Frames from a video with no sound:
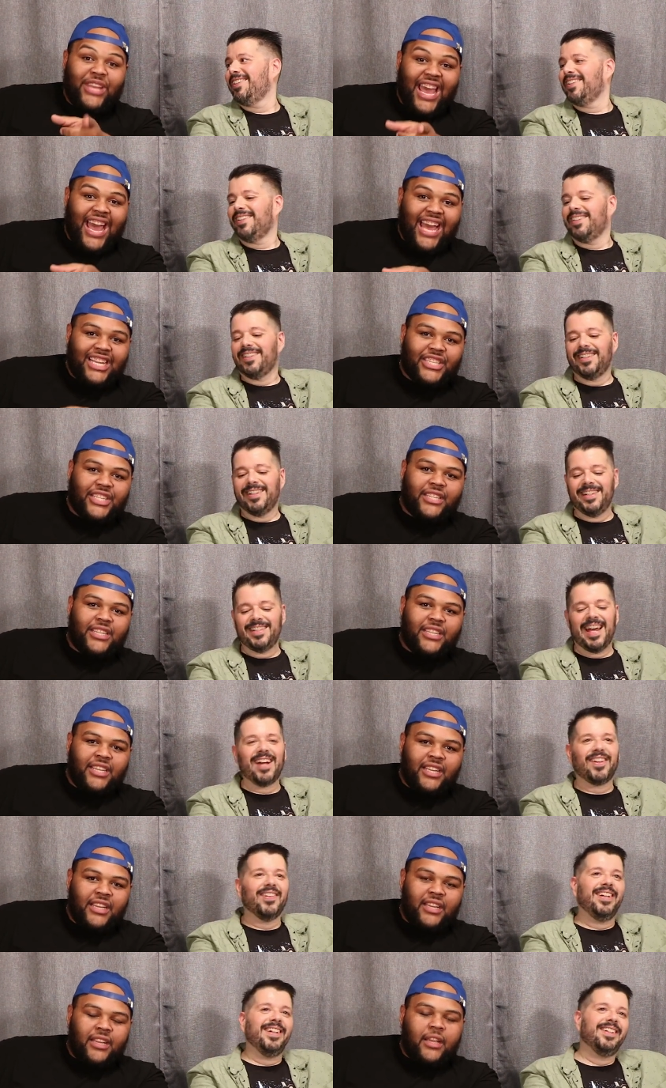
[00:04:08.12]
Speaker 1: dash.
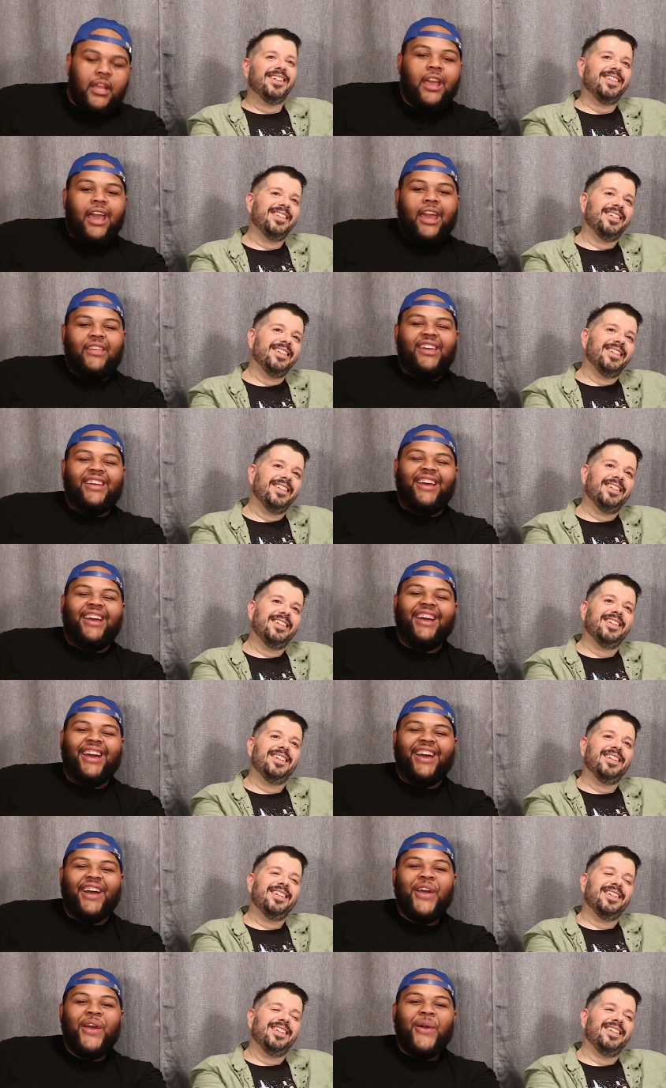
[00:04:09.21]
Exactly. And
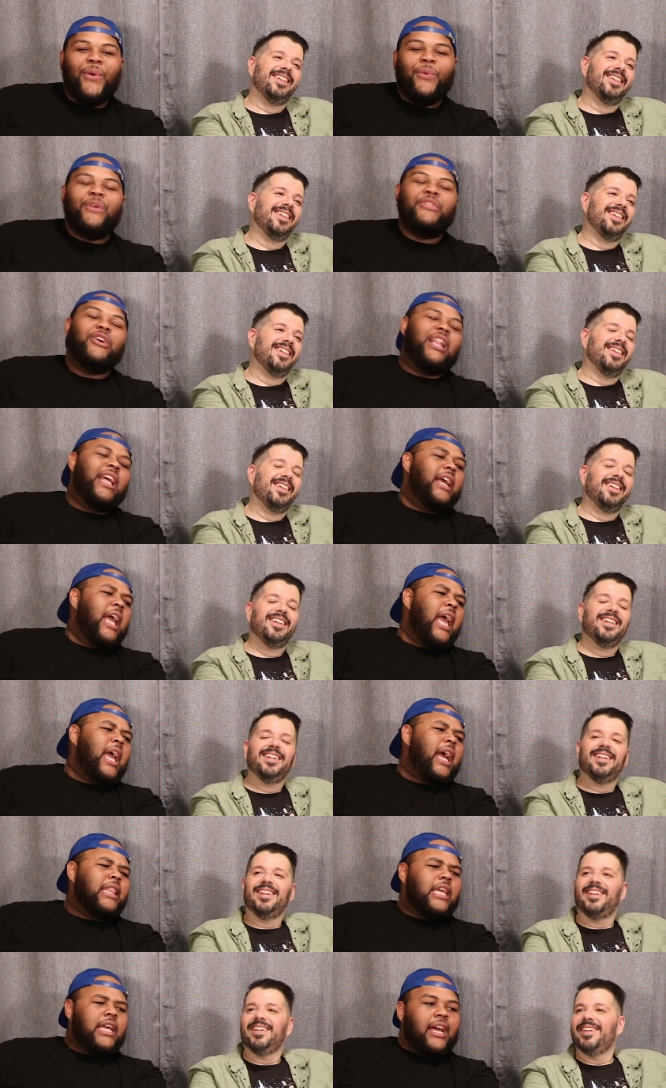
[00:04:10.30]
when they're like,
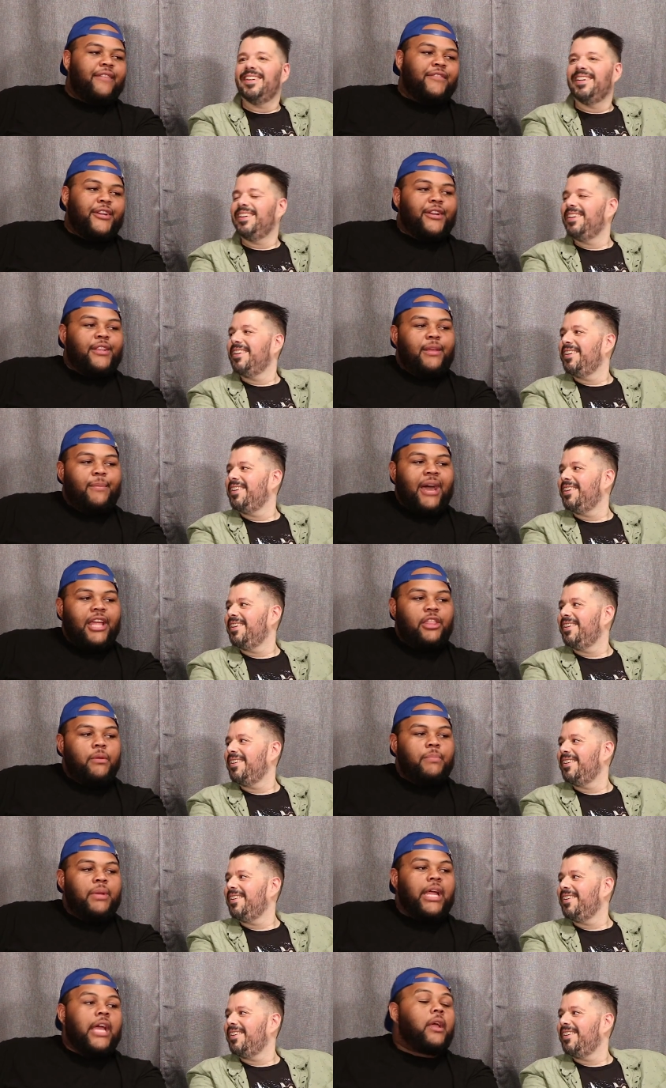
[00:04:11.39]
hey, I think I have to go to the
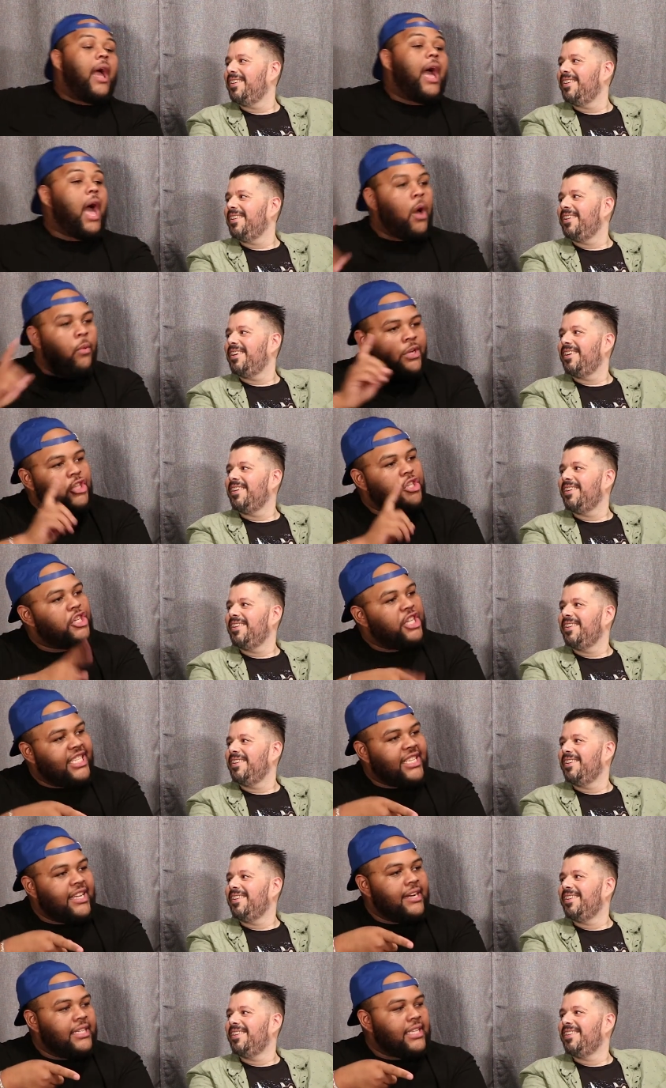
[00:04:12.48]
bathroom, be like, I was
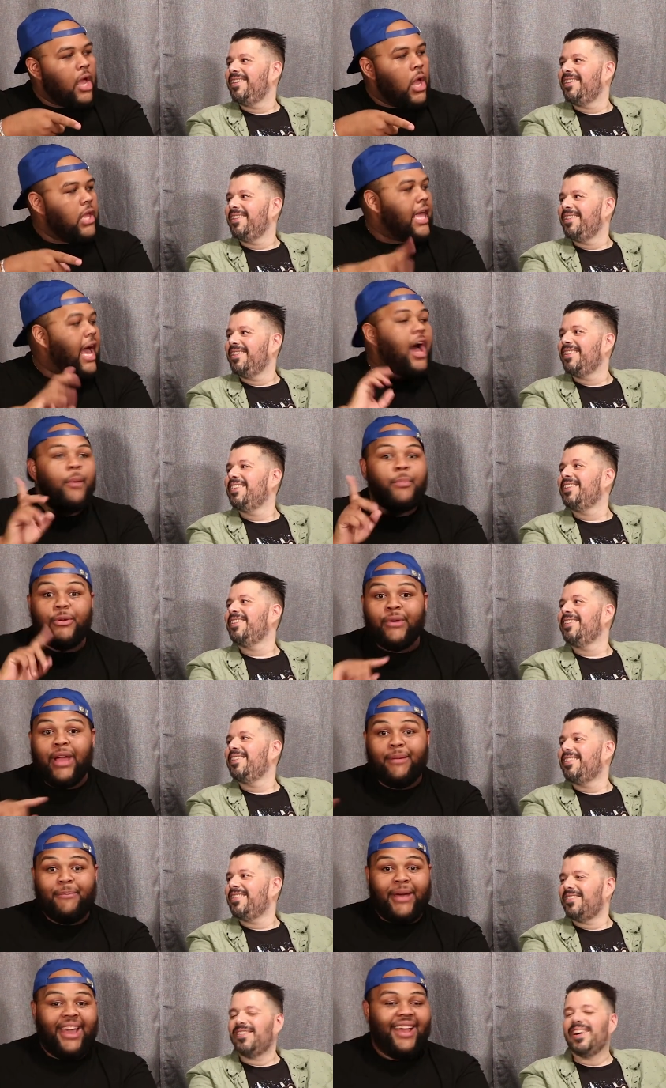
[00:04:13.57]
just going to tell you that. I'll be
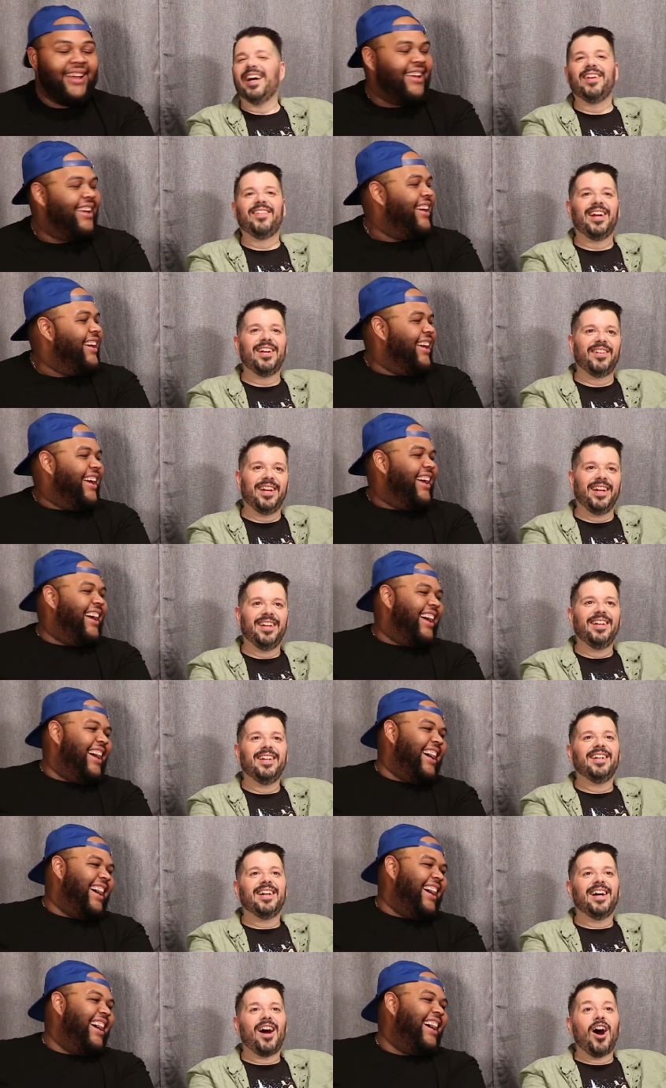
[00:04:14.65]
right back. Right, right,
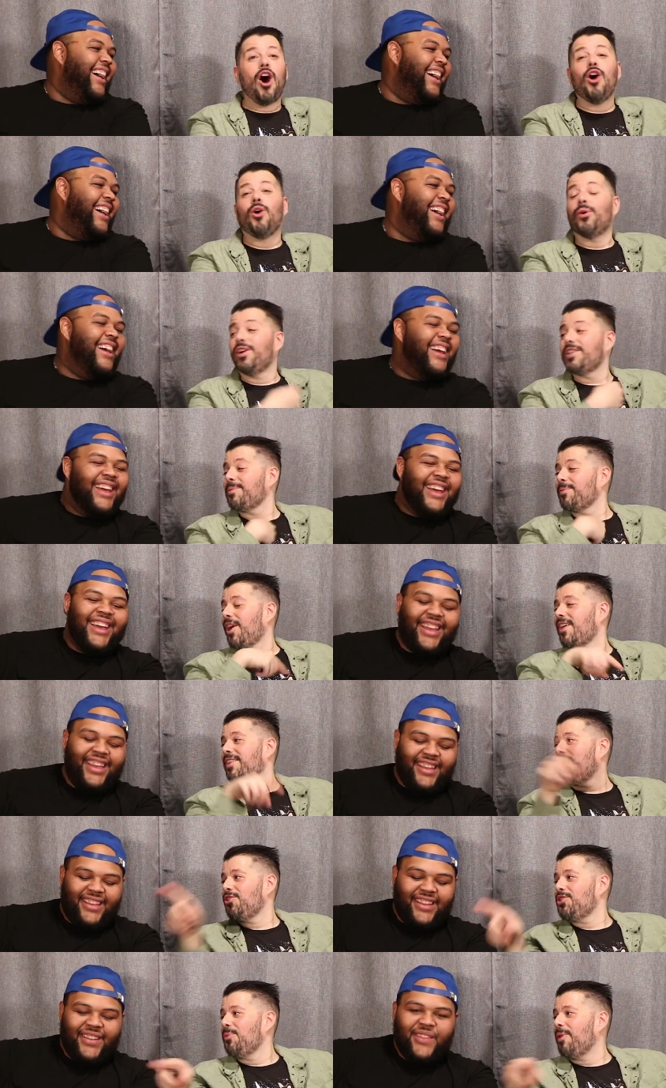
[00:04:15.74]
right. I'll order some
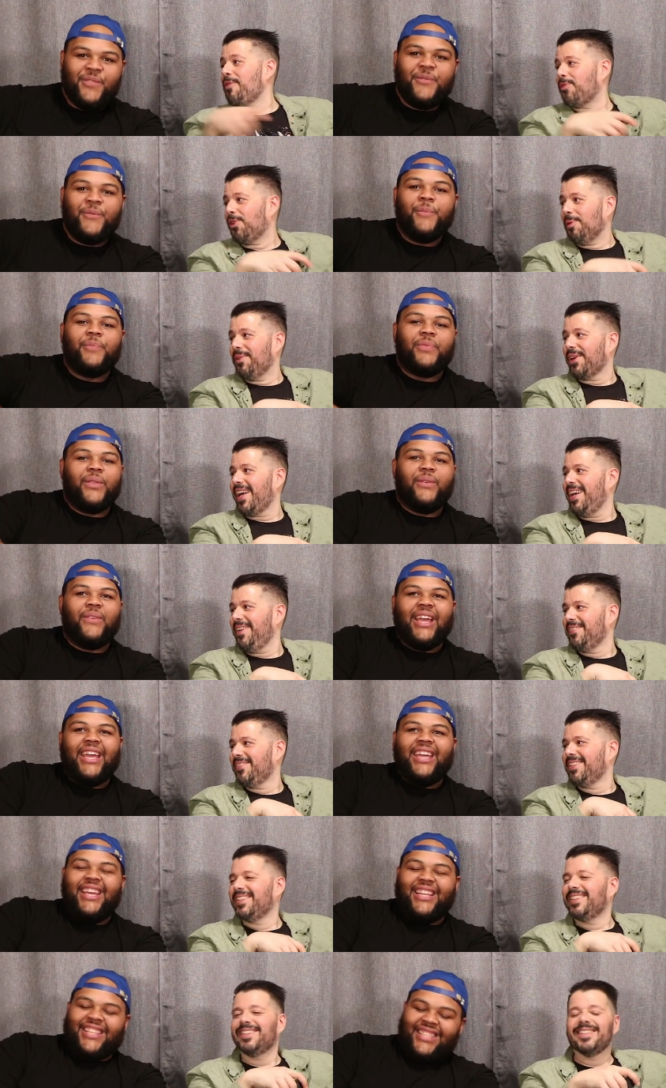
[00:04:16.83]
cocktails. You wait for them, okay?
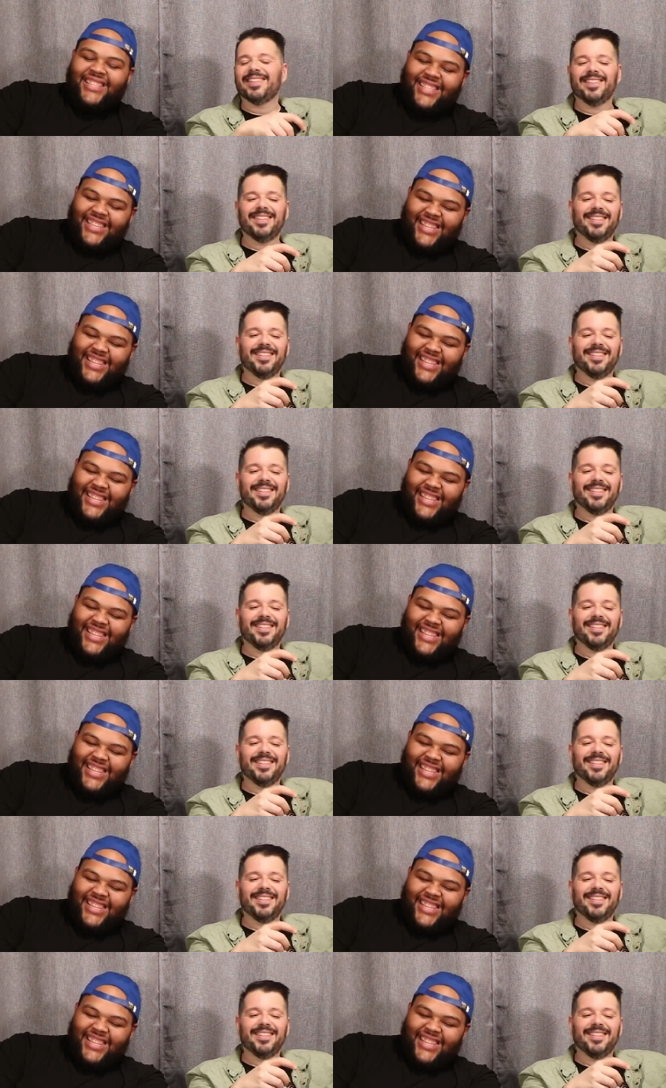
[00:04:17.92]
Right.